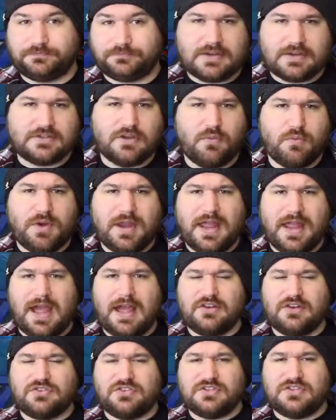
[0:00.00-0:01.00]
Next up, we
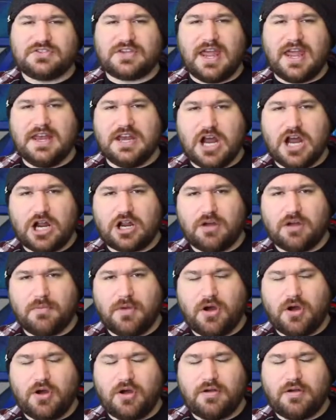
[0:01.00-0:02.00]
had Shinsuke
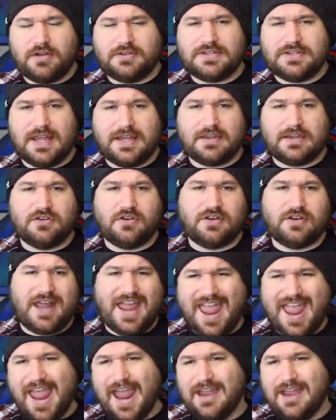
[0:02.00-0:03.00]
Nakamura taking on
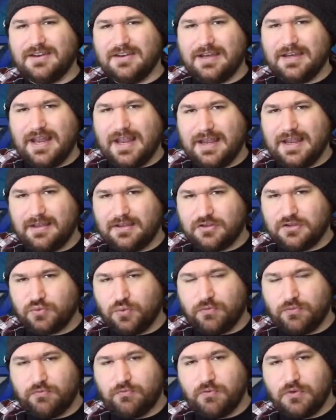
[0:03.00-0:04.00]
Aiden English
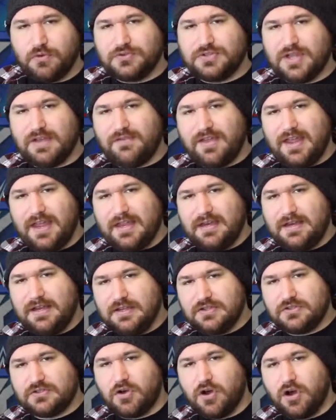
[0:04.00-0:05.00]
with Rusev in
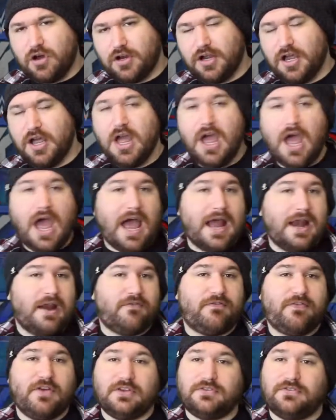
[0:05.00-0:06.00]
his corner. And
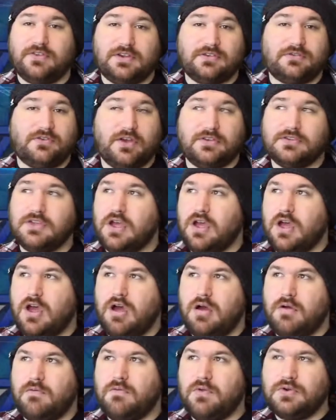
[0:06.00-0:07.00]
first things first,
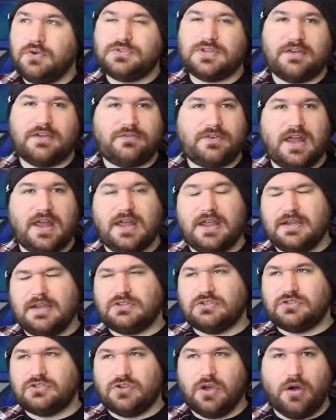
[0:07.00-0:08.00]
Rusev Day
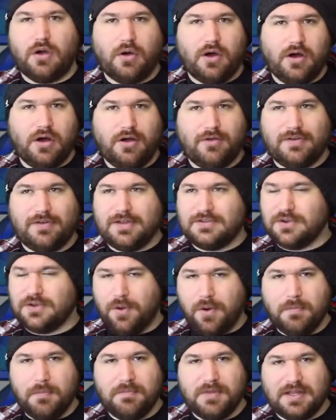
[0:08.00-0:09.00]
is so over, it's
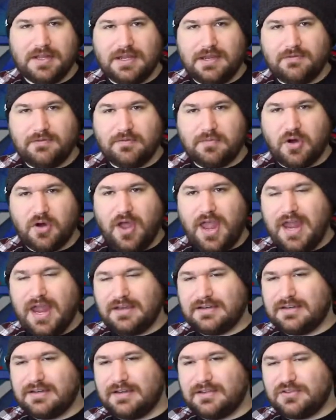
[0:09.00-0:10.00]
unbelievable.
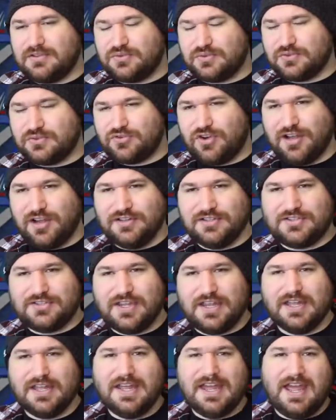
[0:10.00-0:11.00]
Aiden English was trying to
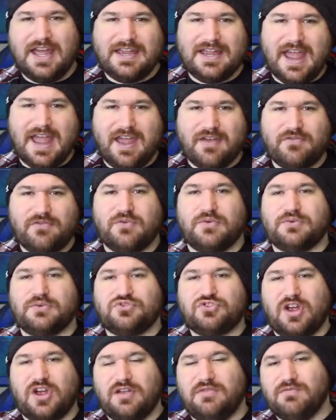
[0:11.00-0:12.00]
sing, and yet everyone
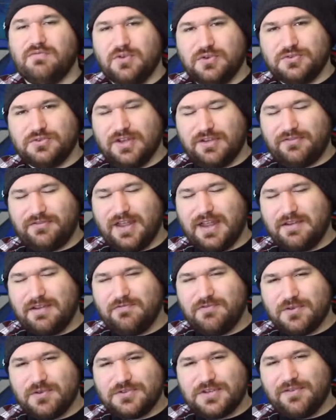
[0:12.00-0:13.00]
was chanting Rusev Day.
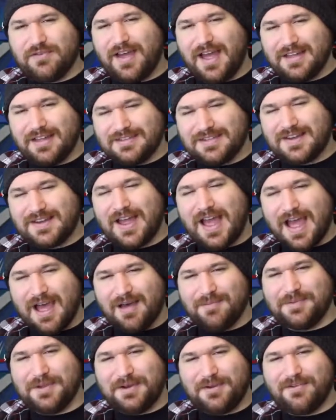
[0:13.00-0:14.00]
Rusev had to
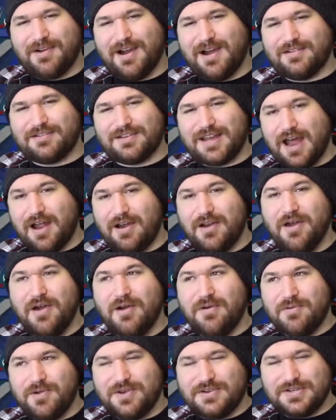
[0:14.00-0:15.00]
calm the crowd down,
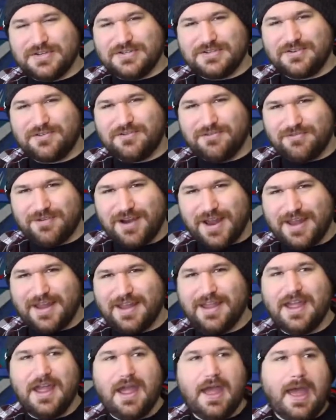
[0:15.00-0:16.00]
which is
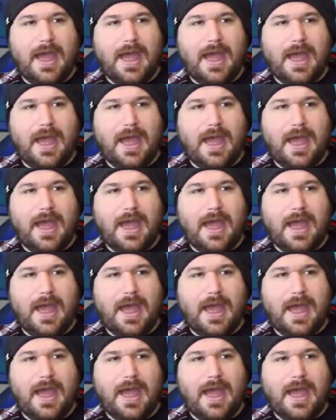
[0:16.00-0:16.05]
great.